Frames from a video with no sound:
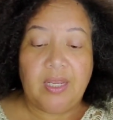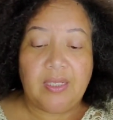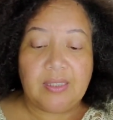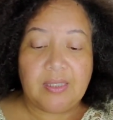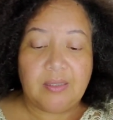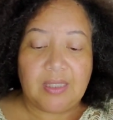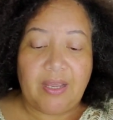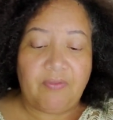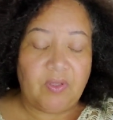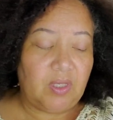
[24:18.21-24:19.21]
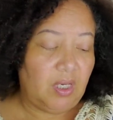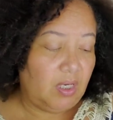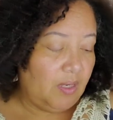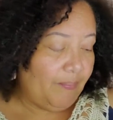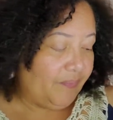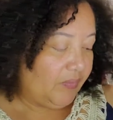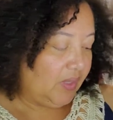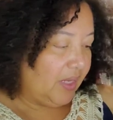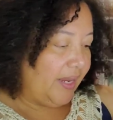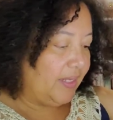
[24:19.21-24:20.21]
It's definitely,
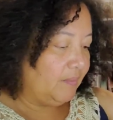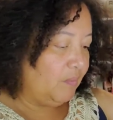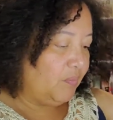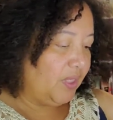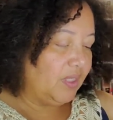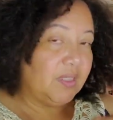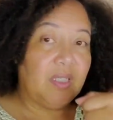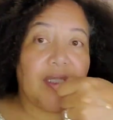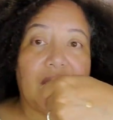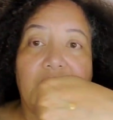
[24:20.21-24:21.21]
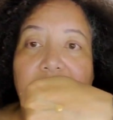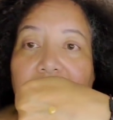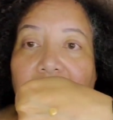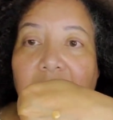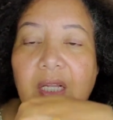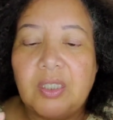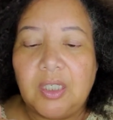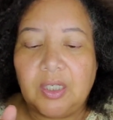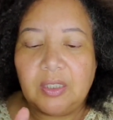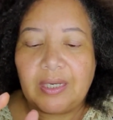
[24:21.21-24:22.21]
and but look at this
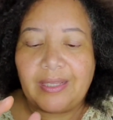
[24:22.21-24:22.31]
color.